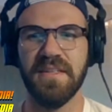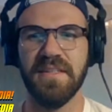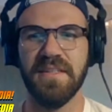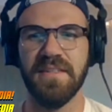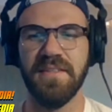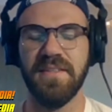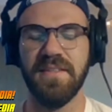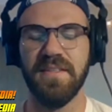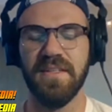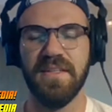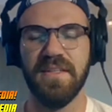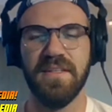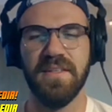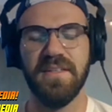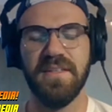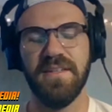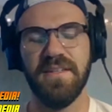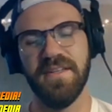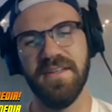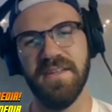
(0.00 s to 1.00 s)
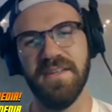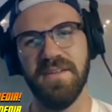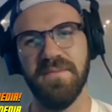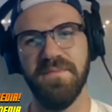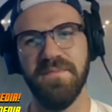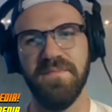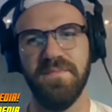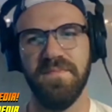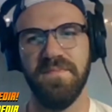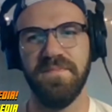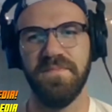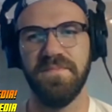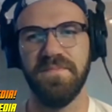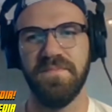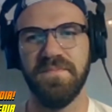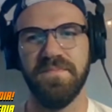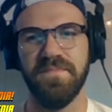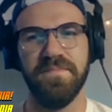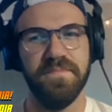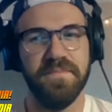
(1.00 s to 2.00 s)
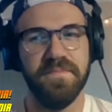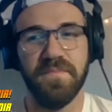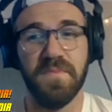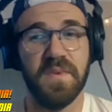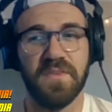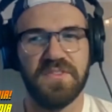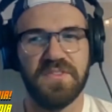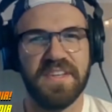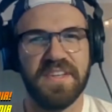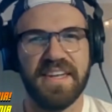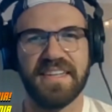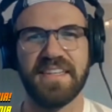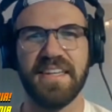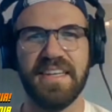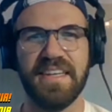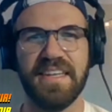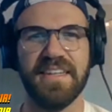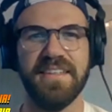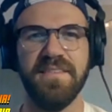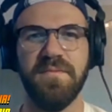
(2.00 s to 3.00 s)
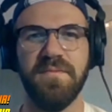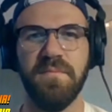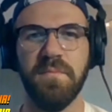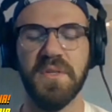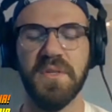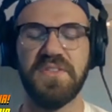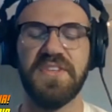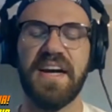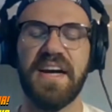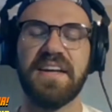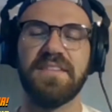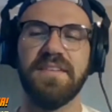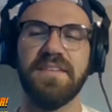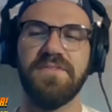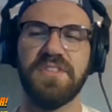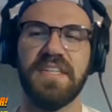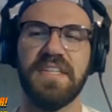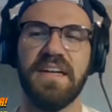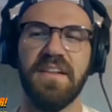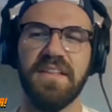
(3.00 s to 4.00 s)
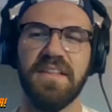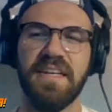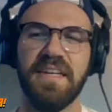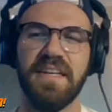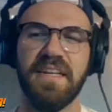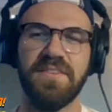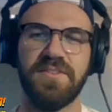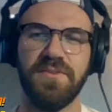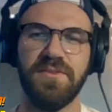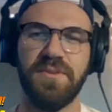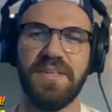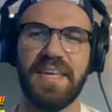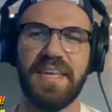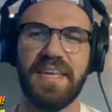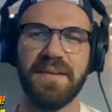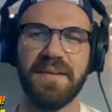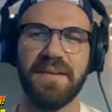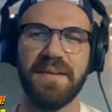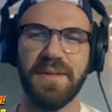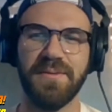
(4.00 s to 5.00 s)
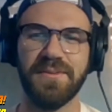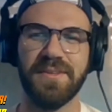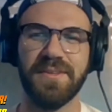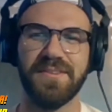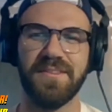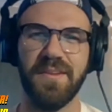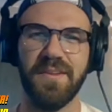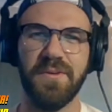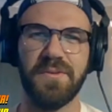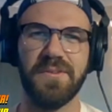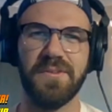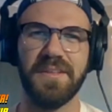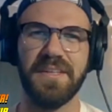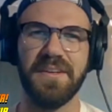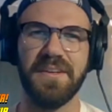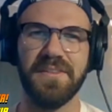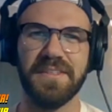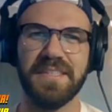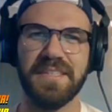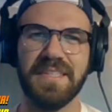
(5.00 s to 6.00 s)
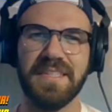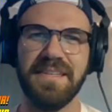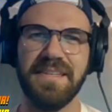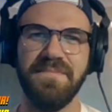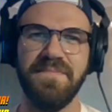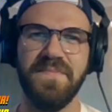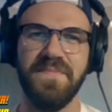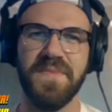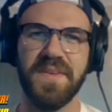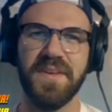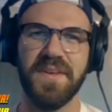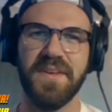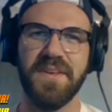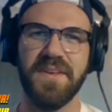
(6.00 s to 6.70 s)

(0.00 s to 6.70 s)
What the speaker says: then um, Zach can, but Zach lives in LA, so he can't play with us locally all the time.